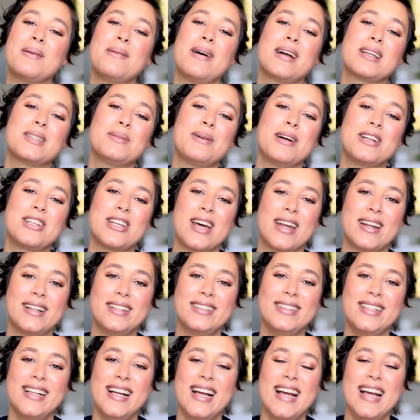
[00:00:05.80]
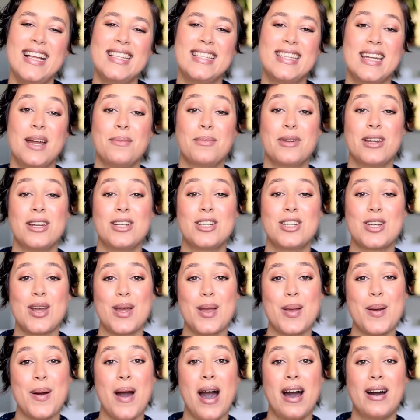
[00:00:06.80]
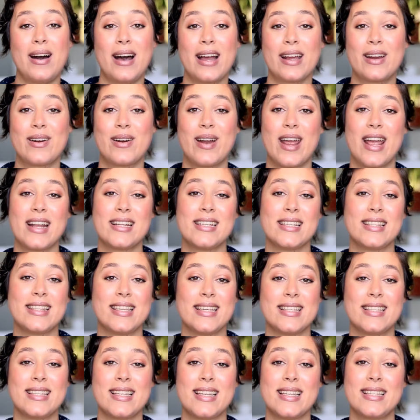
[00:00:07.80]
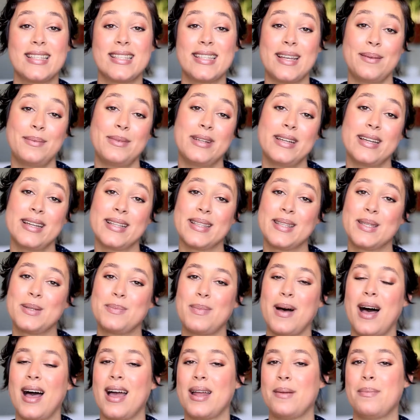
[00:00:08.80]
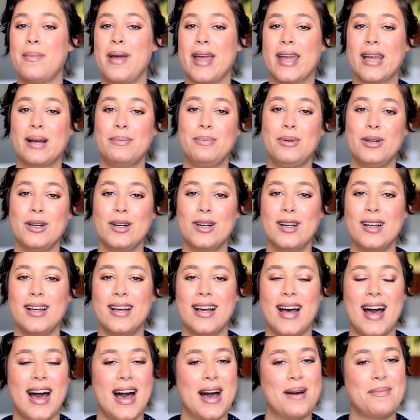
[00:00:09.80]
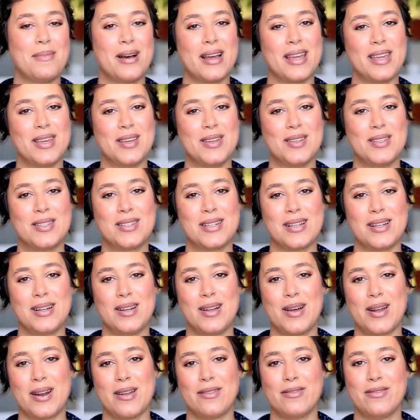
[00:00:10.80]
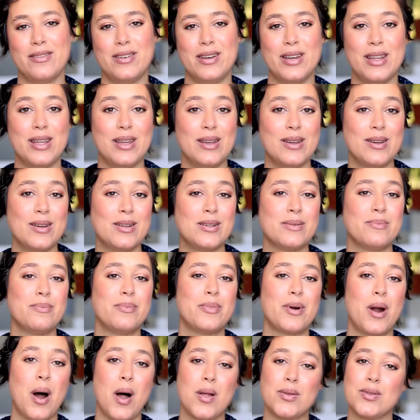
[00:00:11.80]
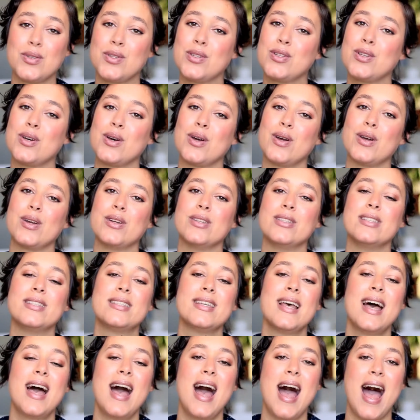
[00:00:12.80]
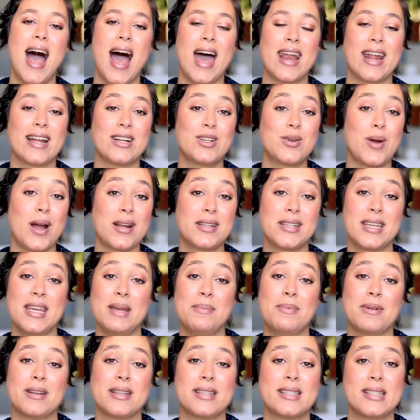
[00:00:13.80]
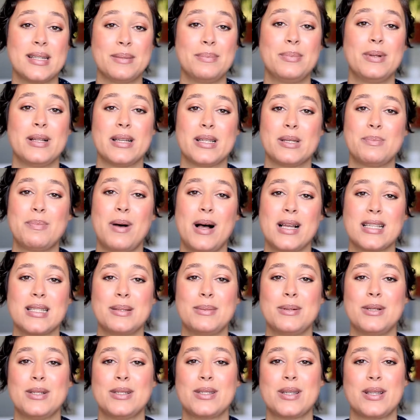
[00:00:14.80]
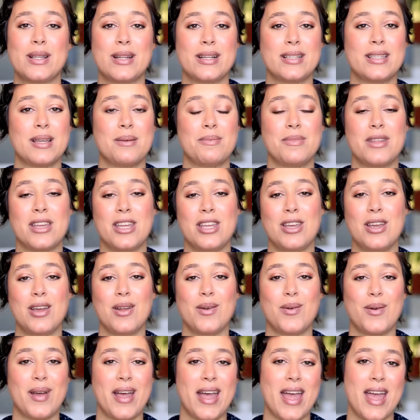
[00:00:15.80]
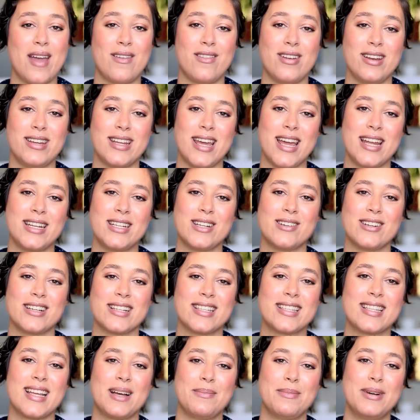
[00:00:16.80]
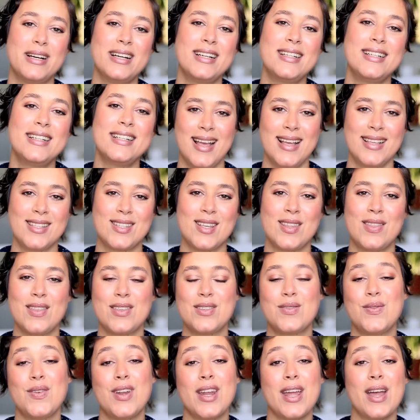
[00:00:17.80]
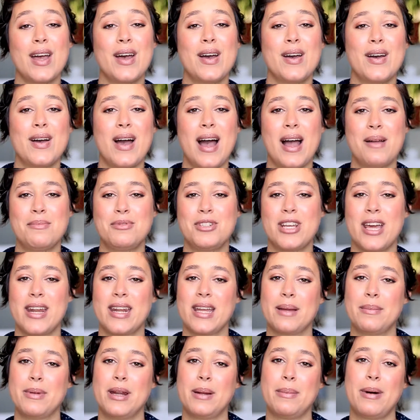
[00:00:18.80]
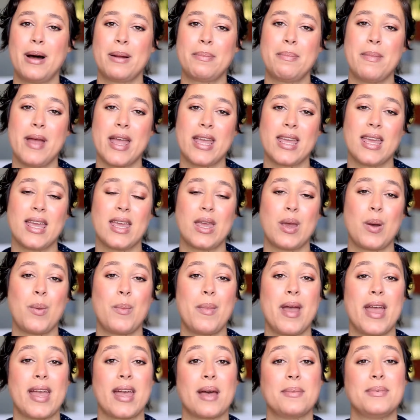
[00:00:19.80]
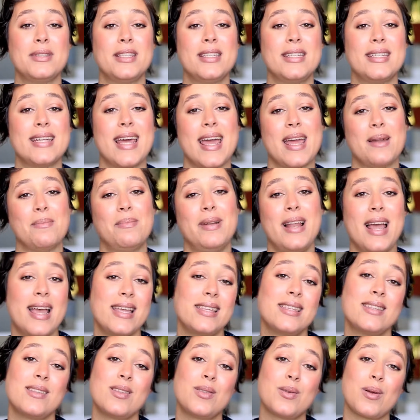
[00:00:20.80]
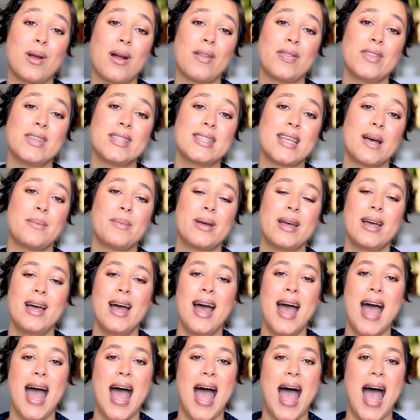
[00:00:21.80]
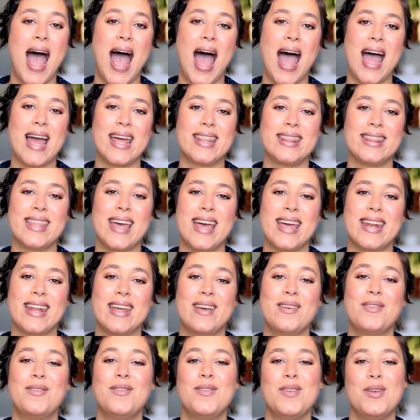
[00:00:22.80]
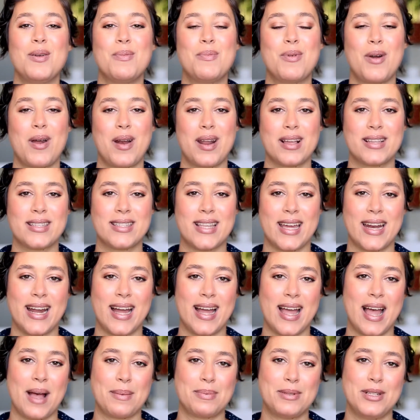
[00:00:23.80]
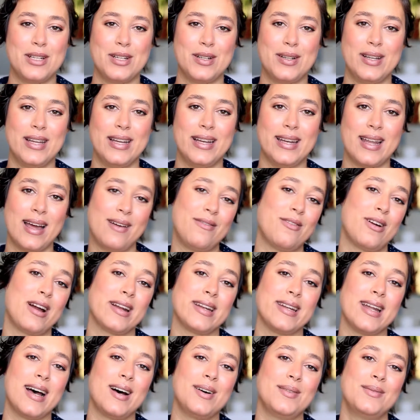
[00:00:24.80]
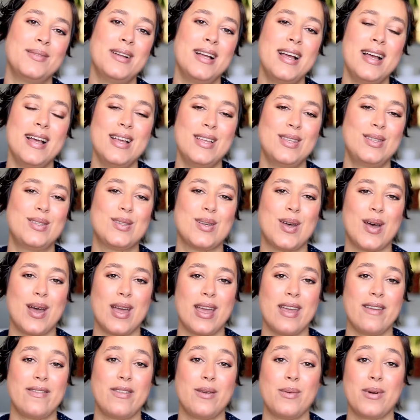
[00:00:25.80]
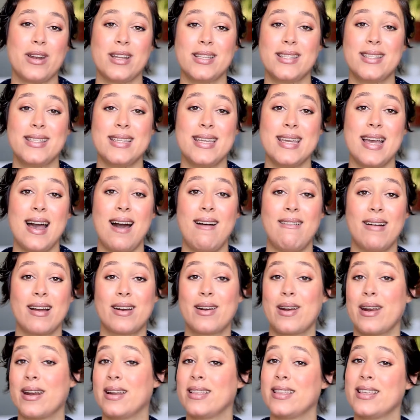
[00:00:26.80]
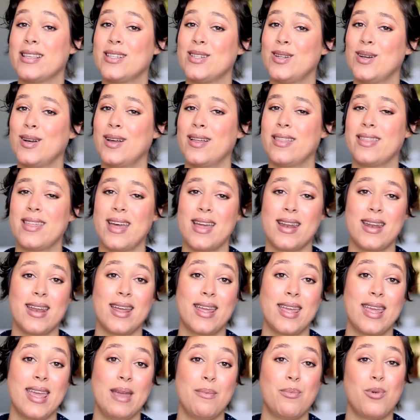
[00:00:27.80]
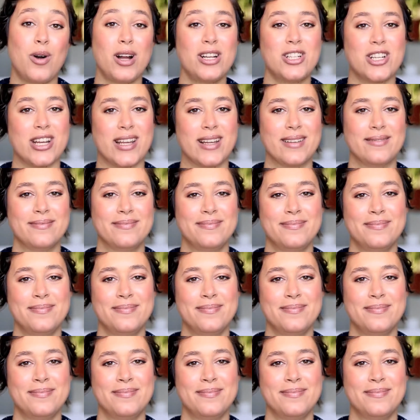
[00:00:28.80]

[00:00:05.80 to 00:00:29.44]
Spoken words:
back to my channel. Today I'm going to show you how I created this summer inspired makeup look. I used a lot of nude and bronze tones and I tried to keep it as simple as possible so that it's something you can wear every day during summer. So in this video I'm chatting a bit about making your makeup stay in place throughout the summer and then a few products that I absolutely love right now. So if you want to see how I created this look, then keep watching.